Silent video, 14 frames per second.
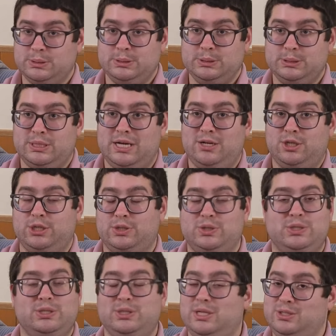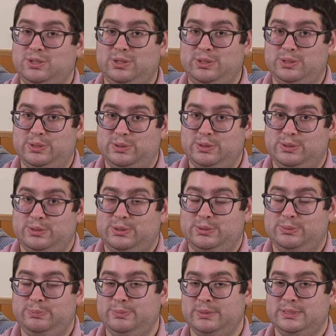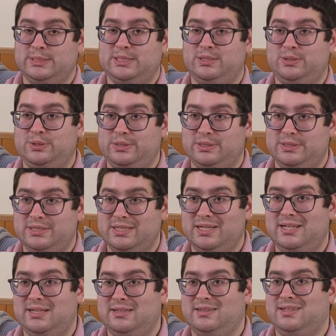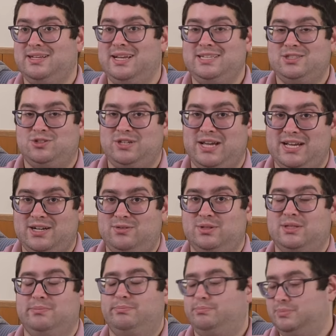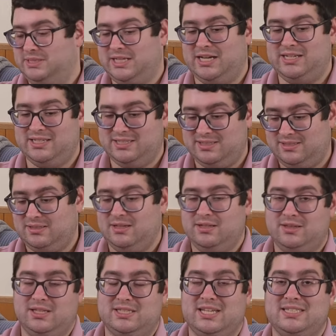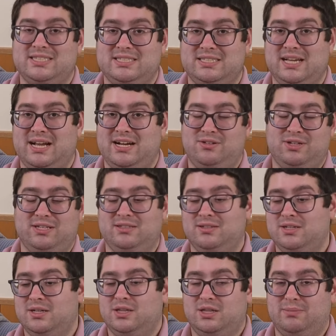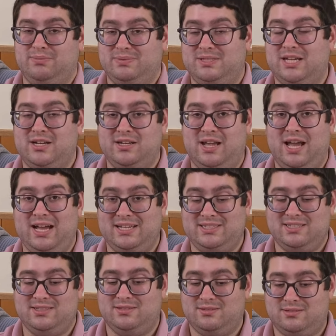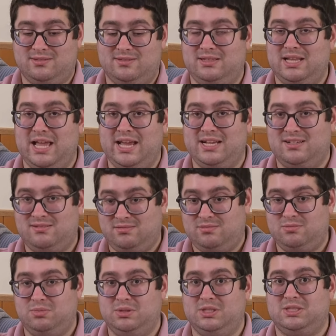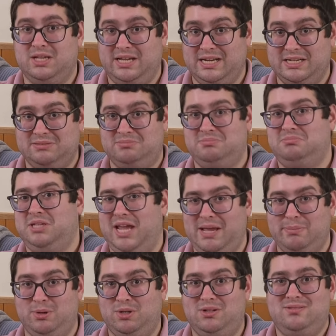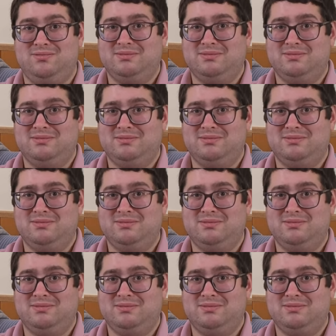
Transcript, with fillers: It's not good. It's not good. Mm-mm, it's not good. The lights are down. The sun is the sun's down, and the son has his leg in a table